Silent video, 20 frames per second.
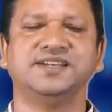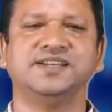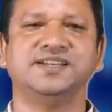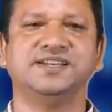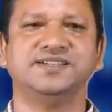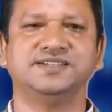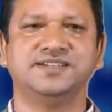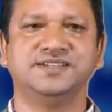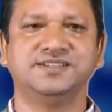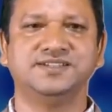
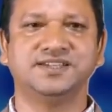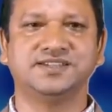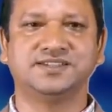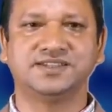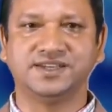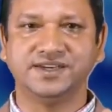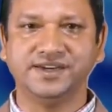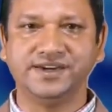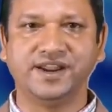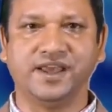it is a
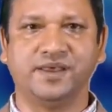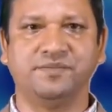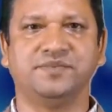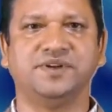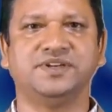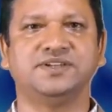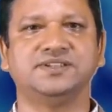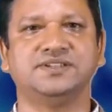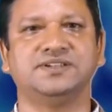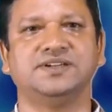
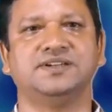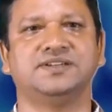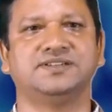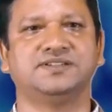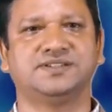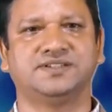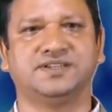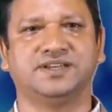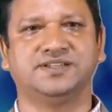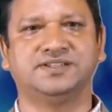three-dimensional
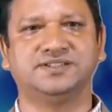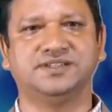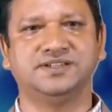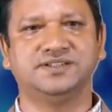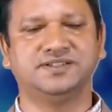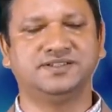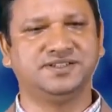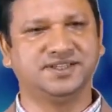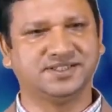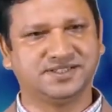
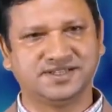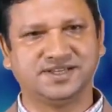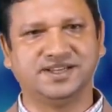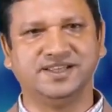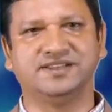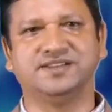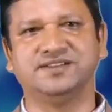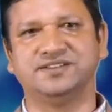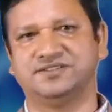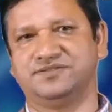structure just
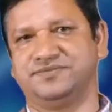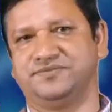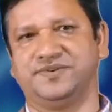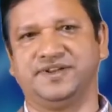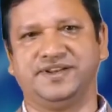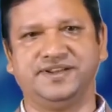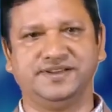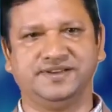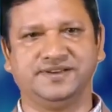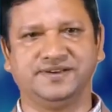like a
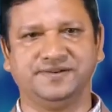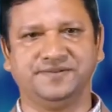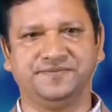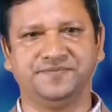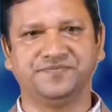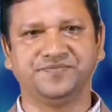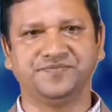spherical.